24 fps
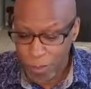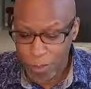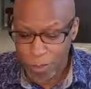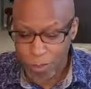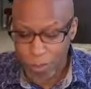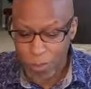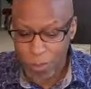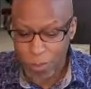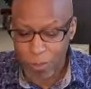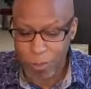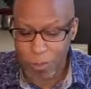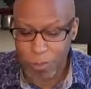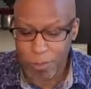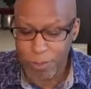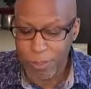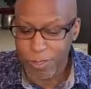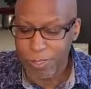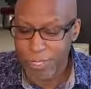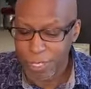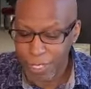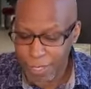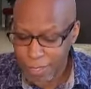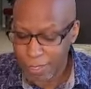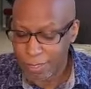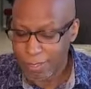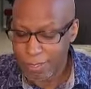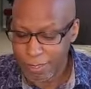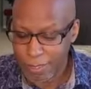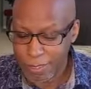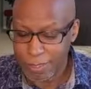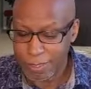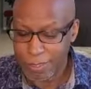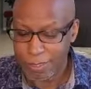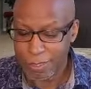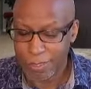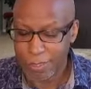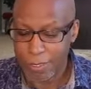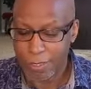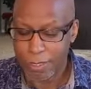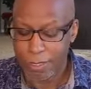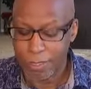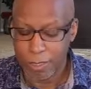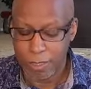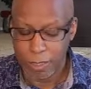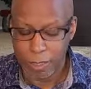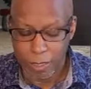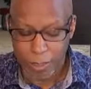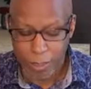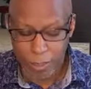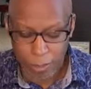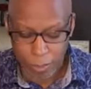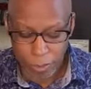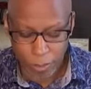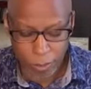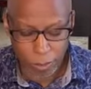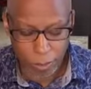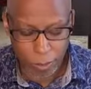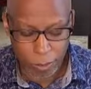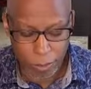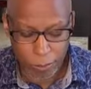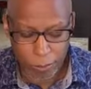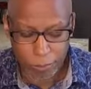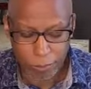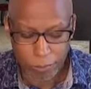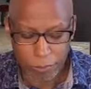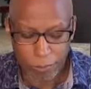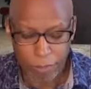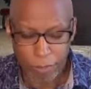what the word says yes. to do.